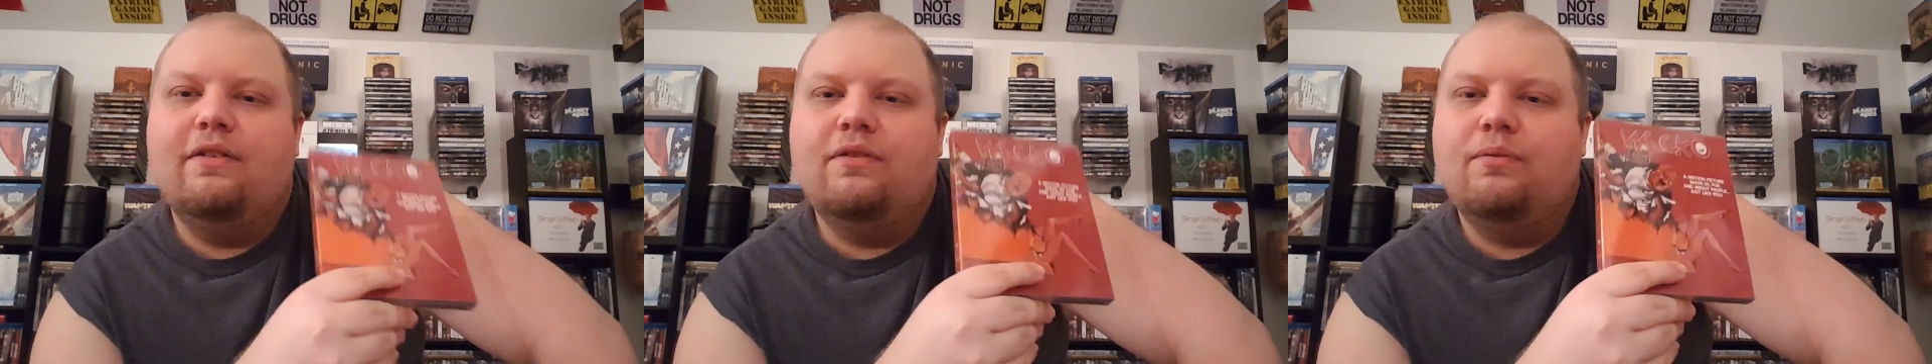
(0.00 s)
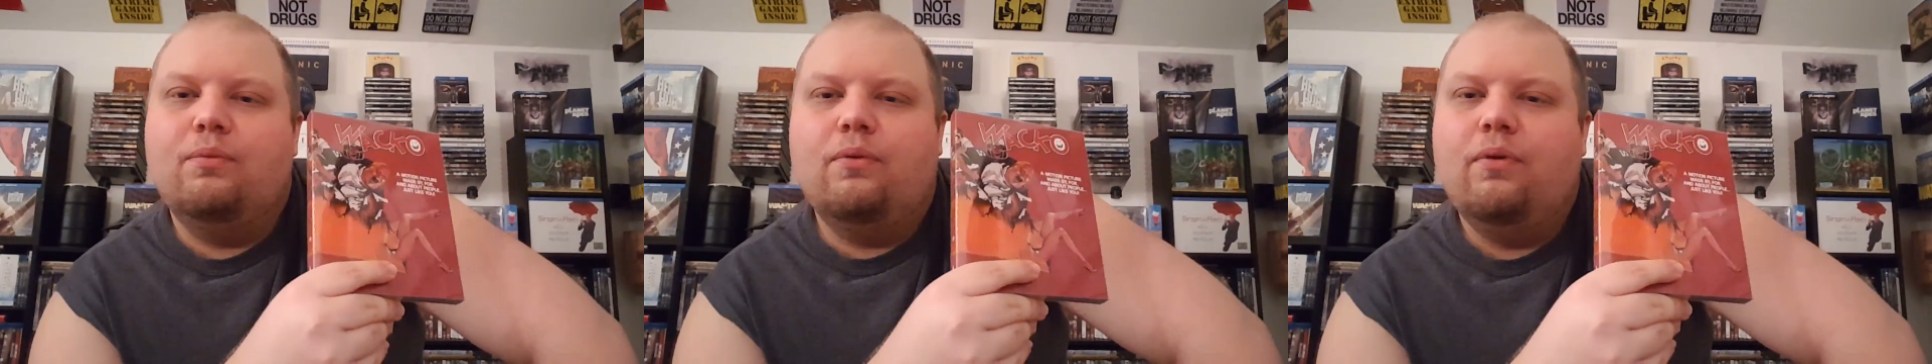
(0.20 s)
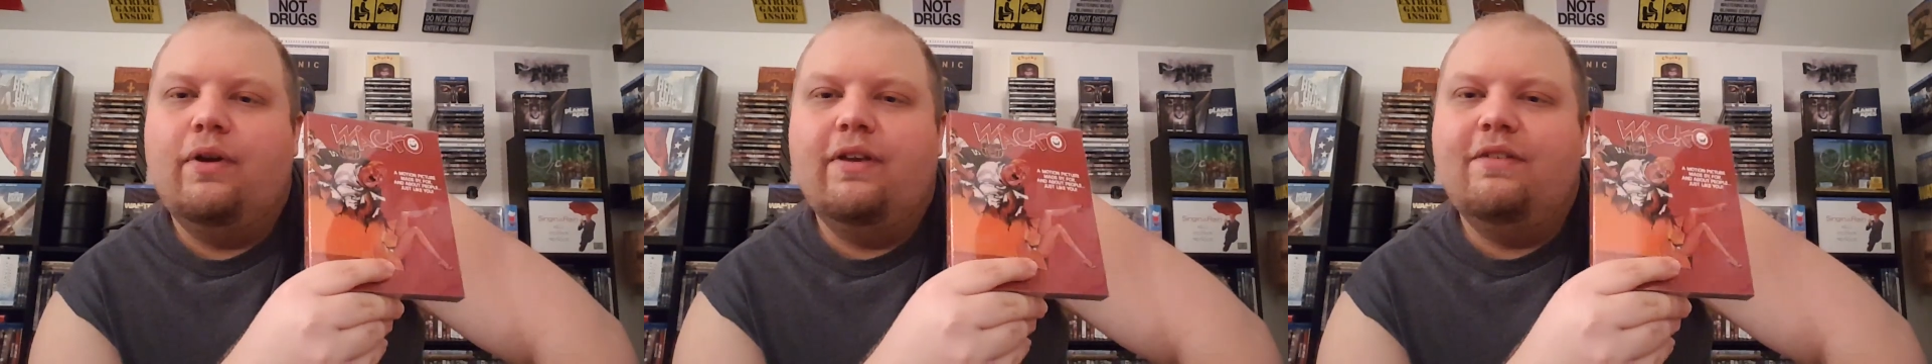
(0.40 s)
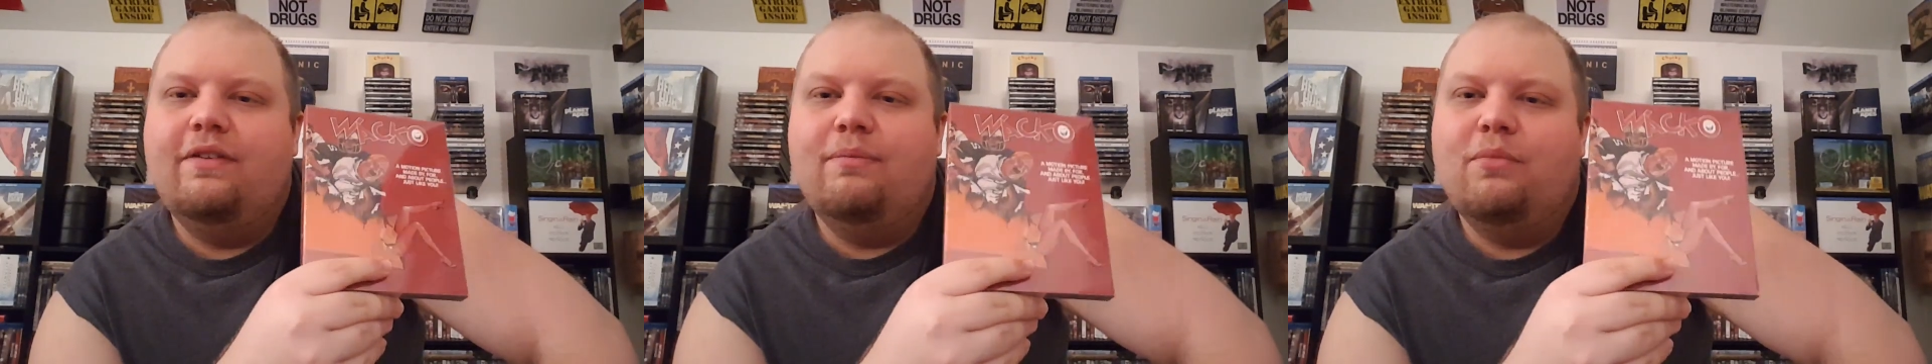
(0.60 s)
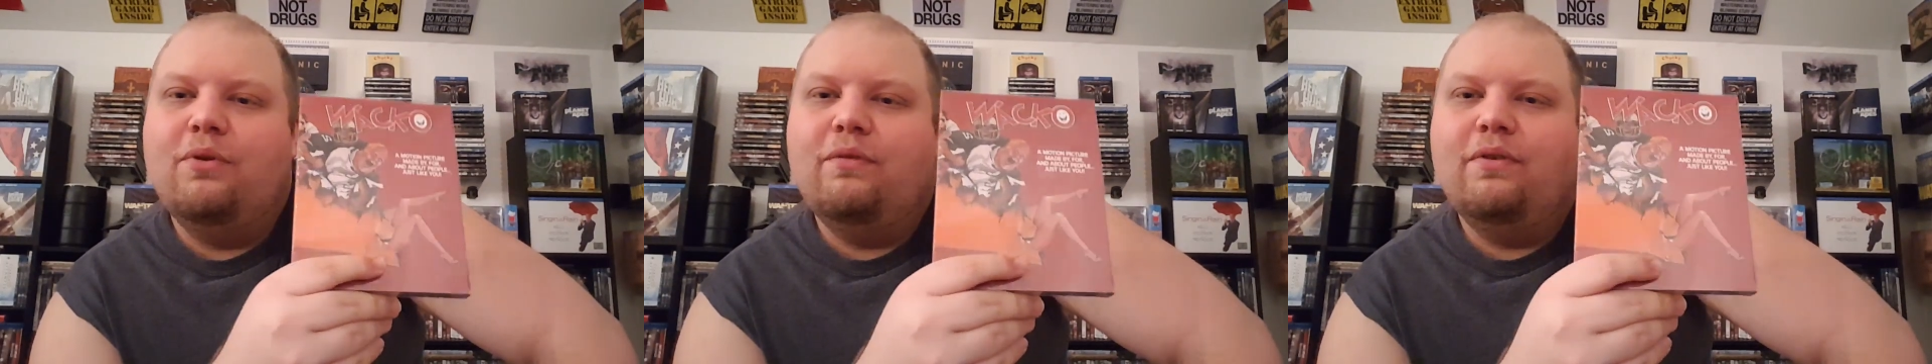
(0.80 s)
Just
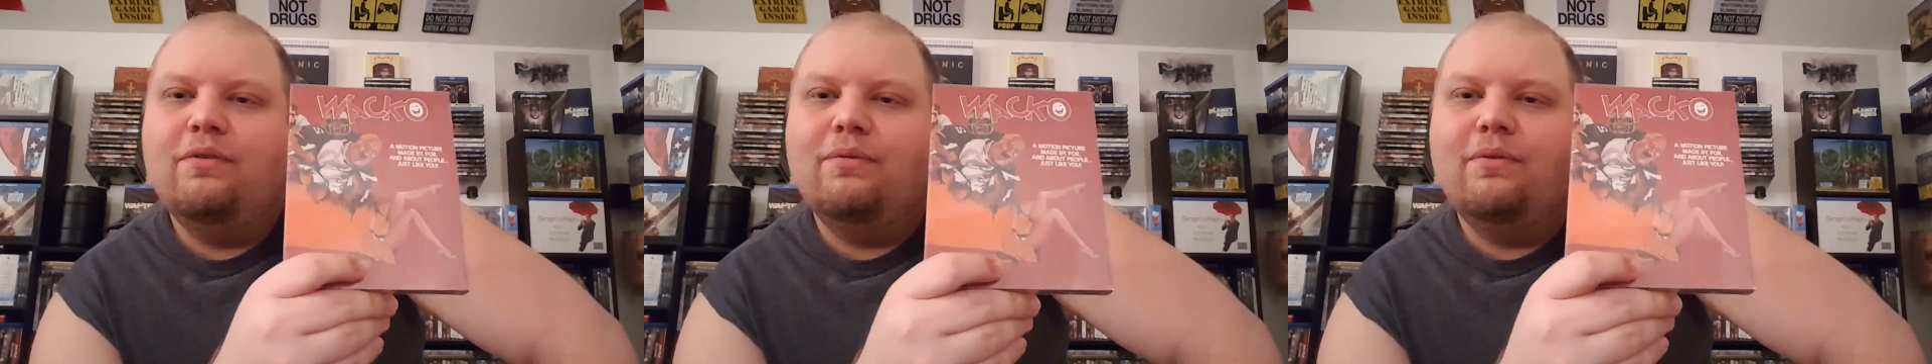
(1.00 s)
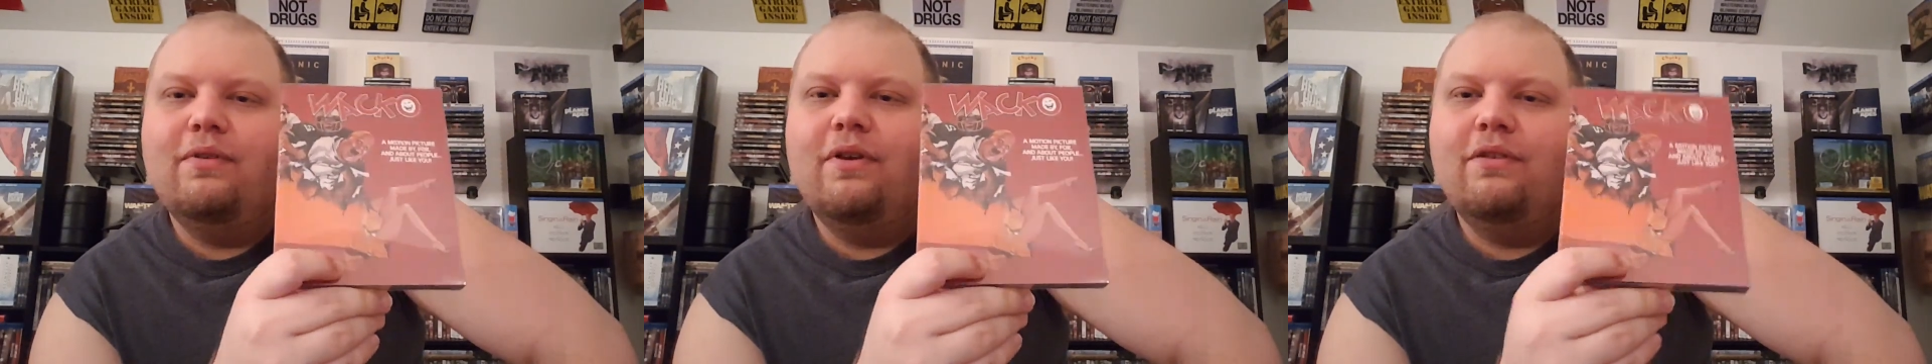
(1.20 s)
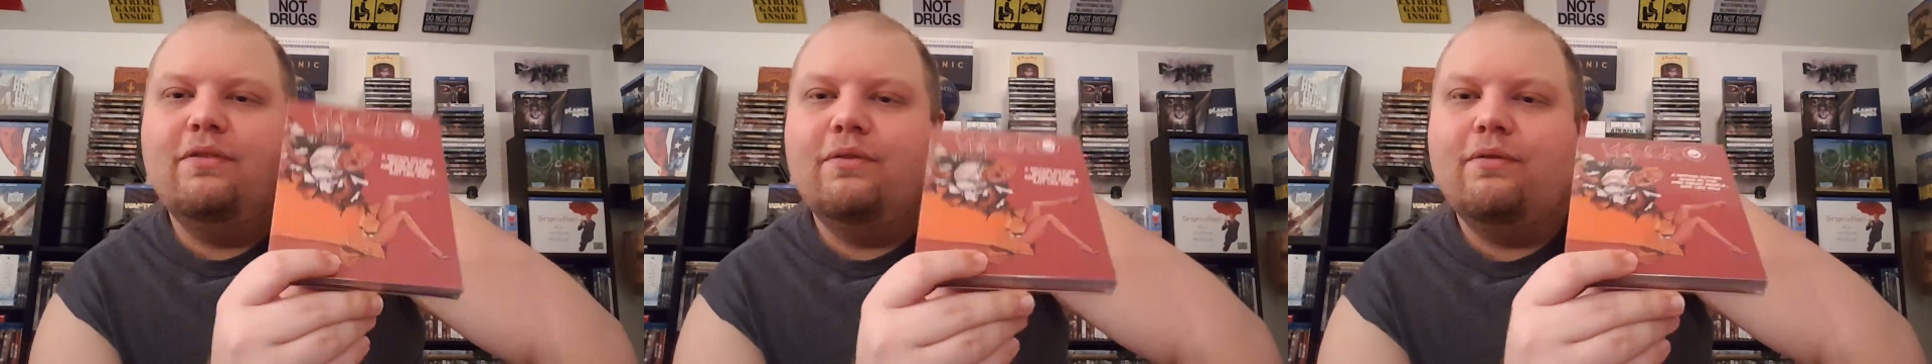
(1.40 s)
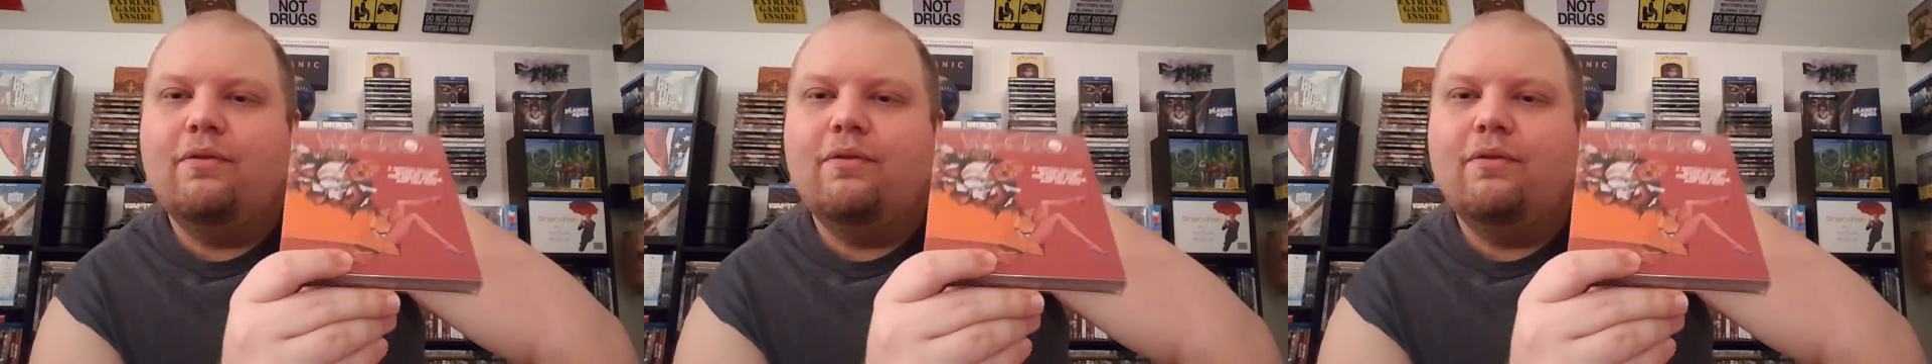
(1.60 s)
crazy movies with tons of